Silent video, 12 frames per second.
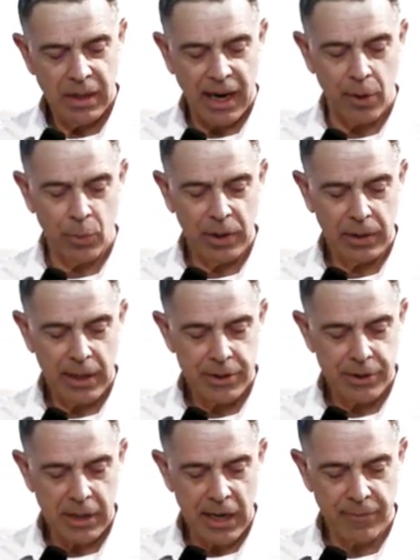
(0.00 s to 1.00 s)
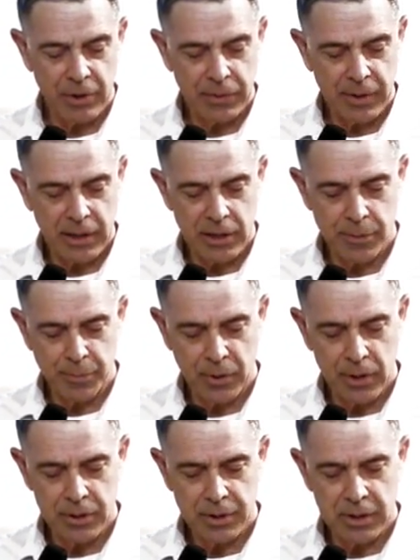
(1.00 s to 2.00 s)
I realized that everything
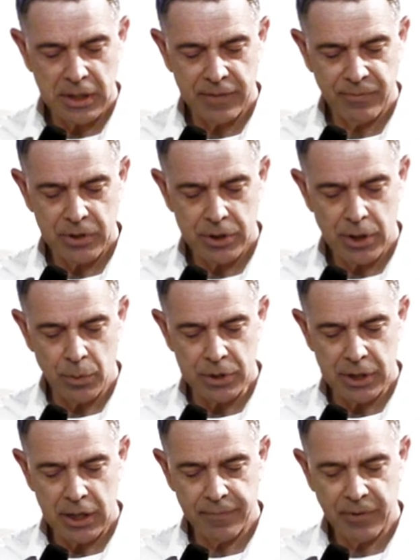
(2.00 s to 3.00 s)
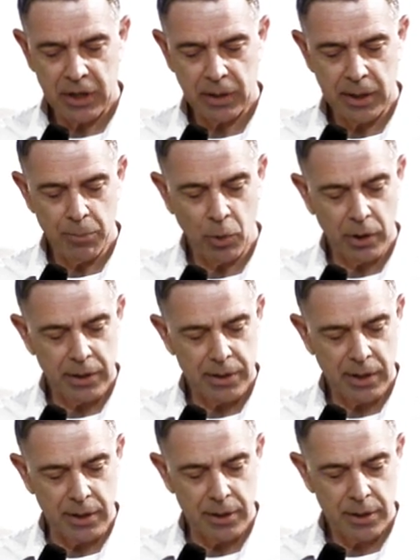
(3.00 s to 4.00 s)
experienced in infancy was infinitely more
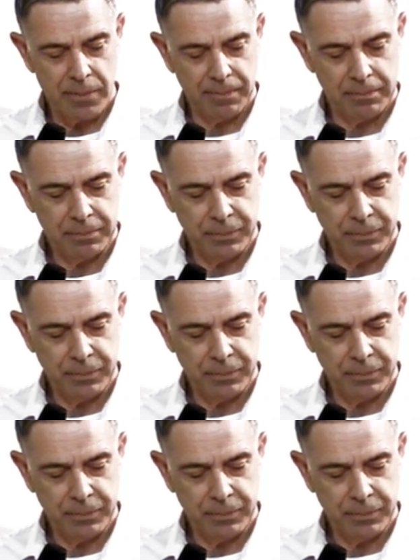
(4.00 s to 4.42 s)
intense.